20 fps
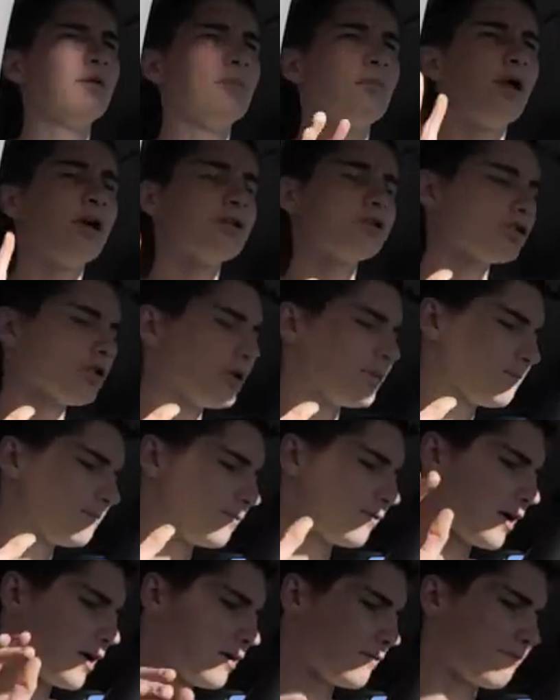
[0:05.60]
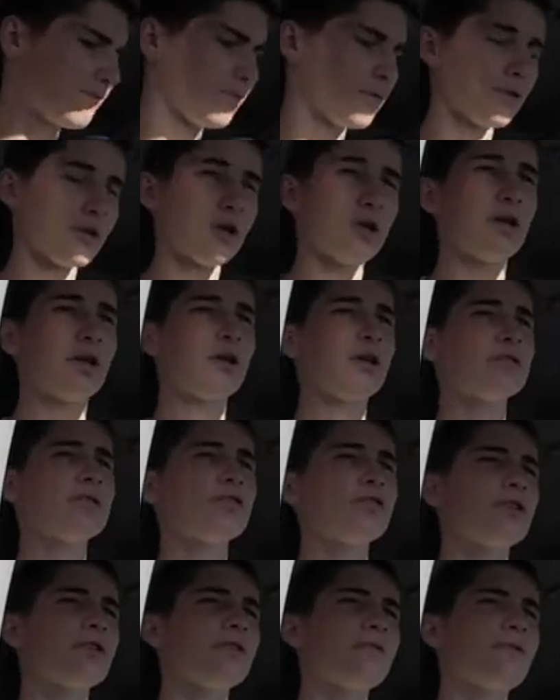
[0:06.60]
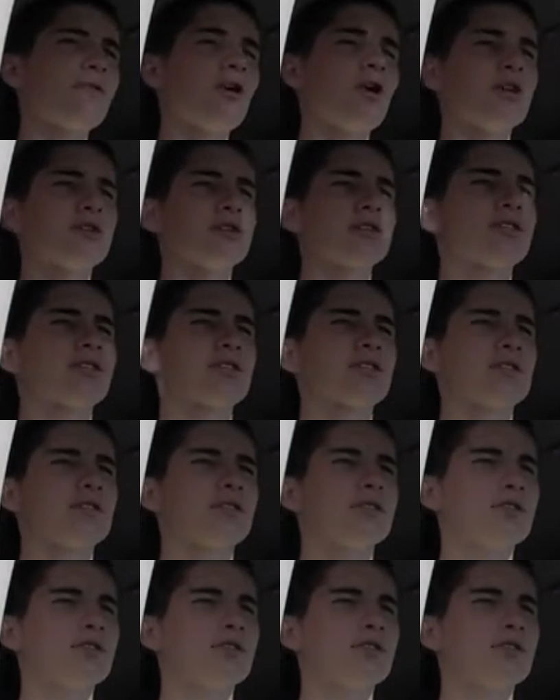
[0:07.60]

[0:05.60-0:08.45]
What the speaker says: my top five for the Tour de France.